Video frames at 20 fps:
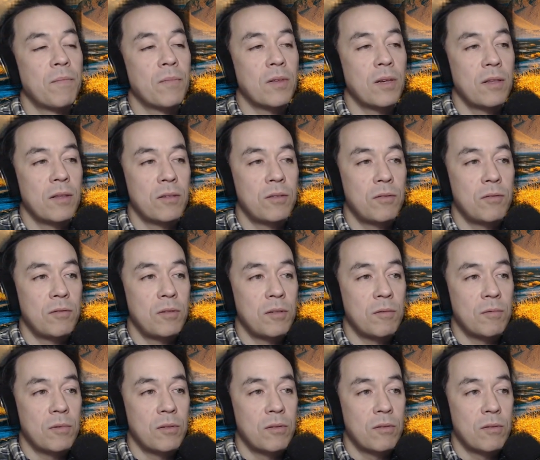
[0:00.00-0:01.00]
Okay, let's do
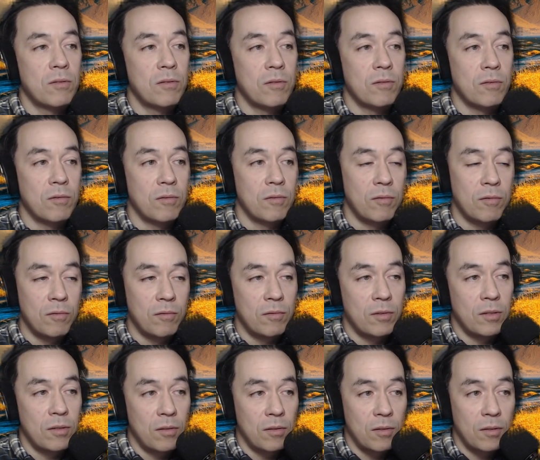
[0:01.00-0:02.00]
these ones. So
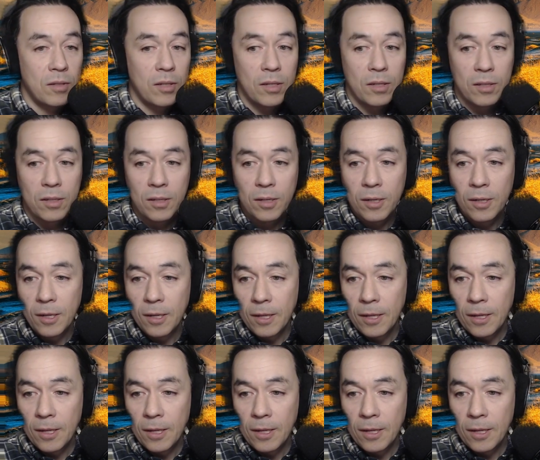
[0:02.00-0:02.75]
let's say,